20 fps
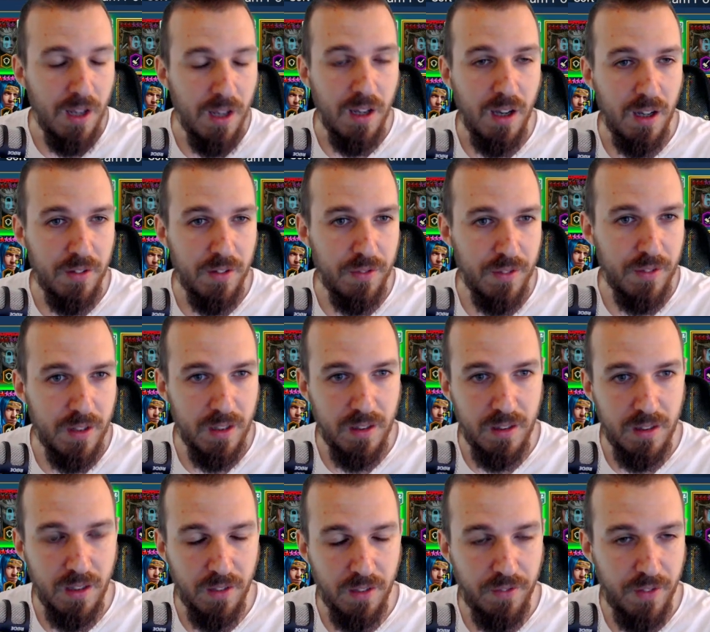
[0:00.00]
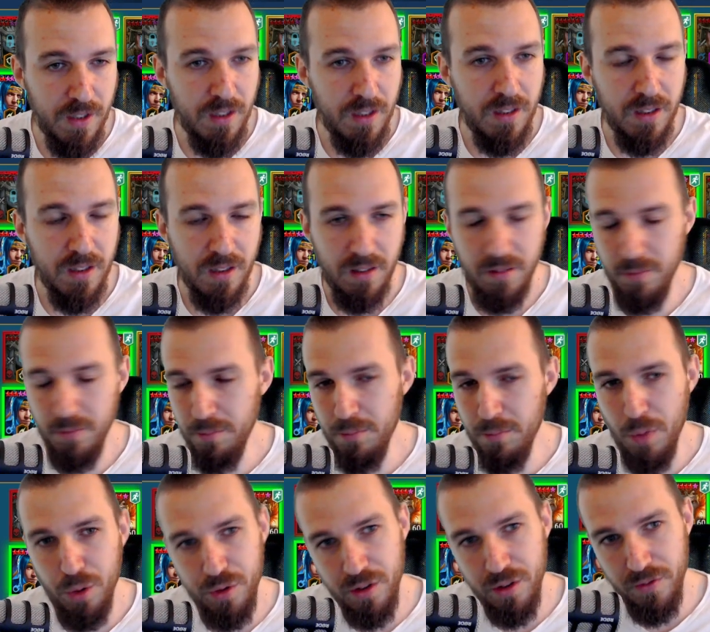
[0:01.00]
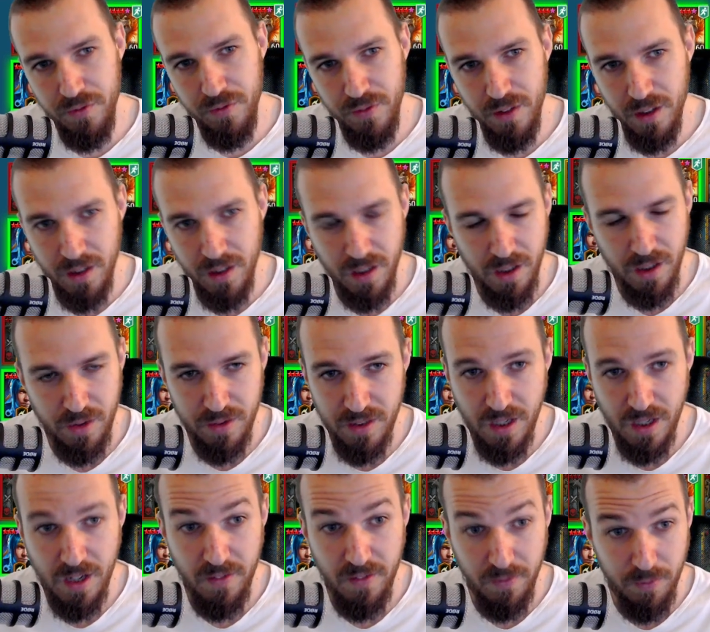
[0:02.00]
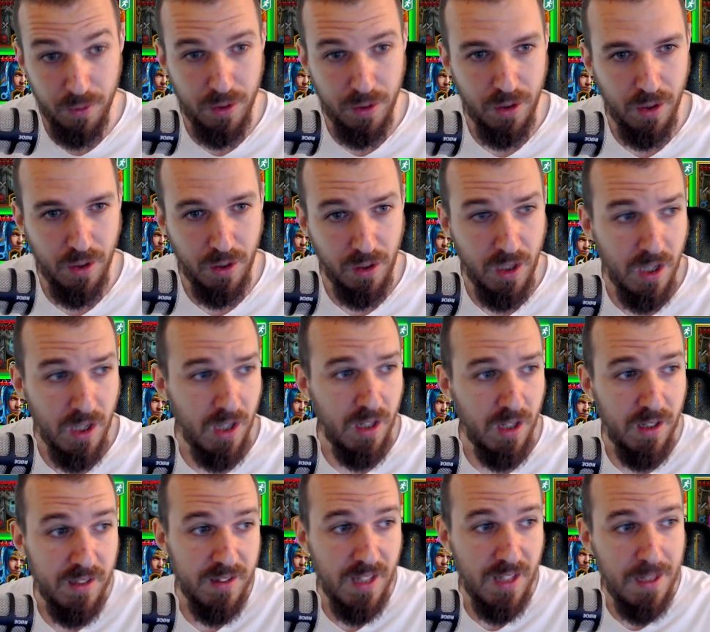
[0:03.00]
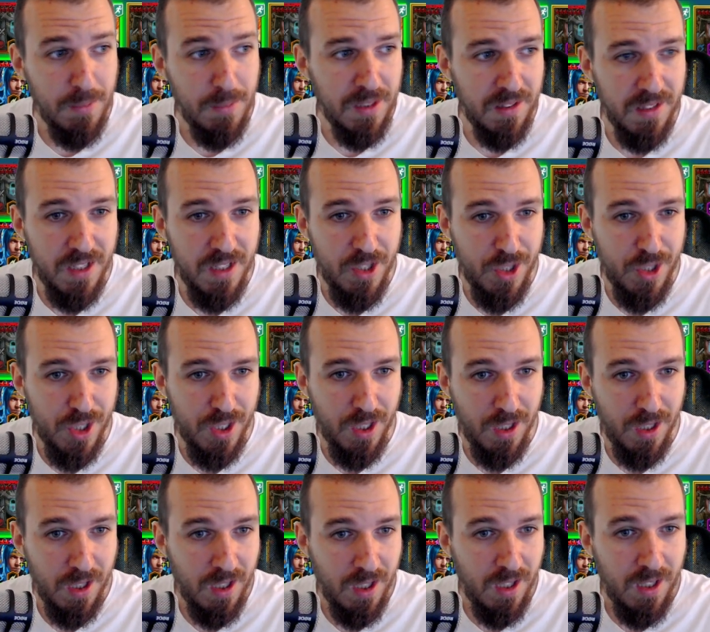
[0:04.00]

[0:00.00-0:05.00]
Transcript: I think most of the accounts have Wukong. Same as Ninja.